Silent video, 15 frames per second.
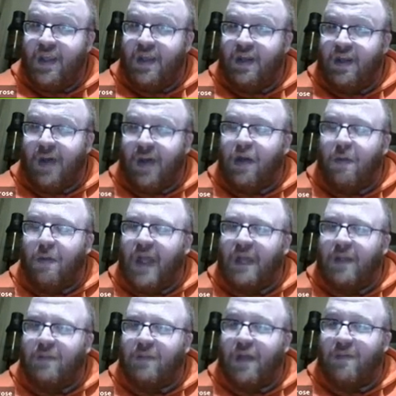I don't
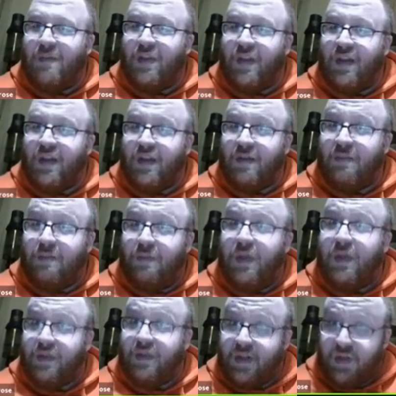mind them coming to
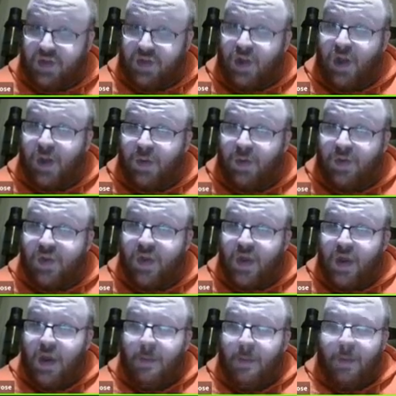the shows,
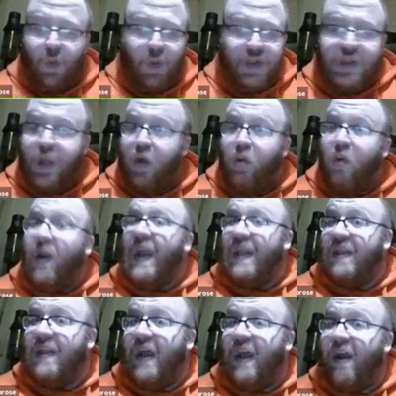but when they're
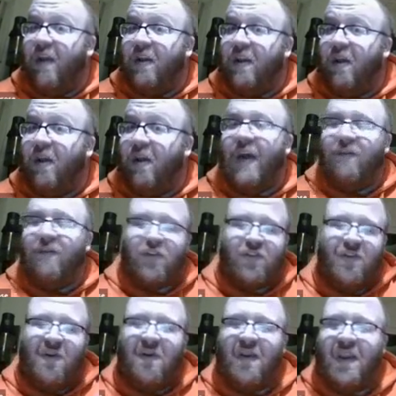right there, I have a
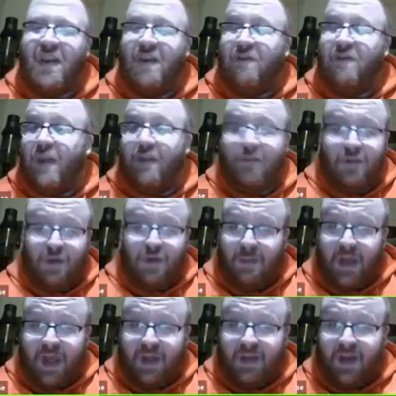story if you
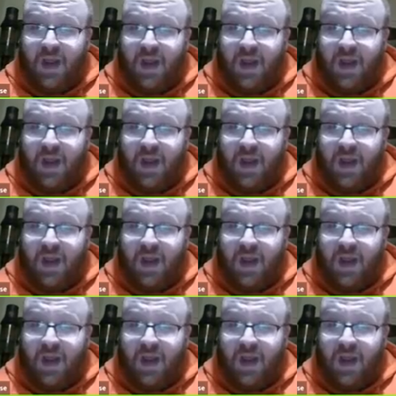don't mind.